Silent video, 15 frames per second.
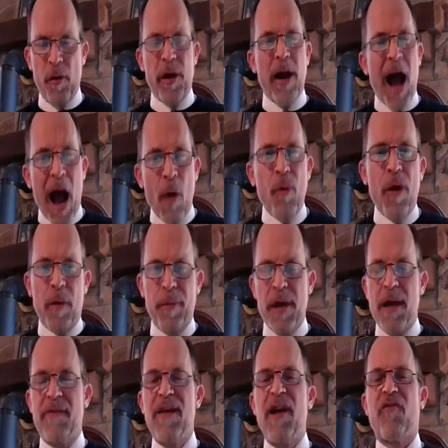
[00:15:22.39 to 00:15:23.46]
and I will
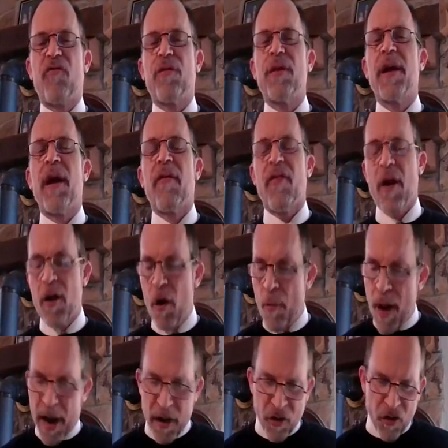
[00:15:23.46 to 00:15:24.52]
be eventually as I go
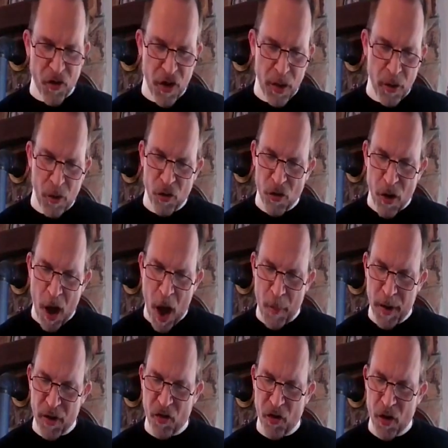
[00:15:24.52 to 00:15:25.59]
back and see those
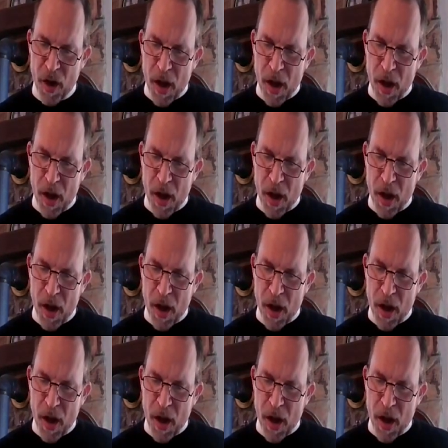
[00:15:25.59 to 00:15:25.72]
comments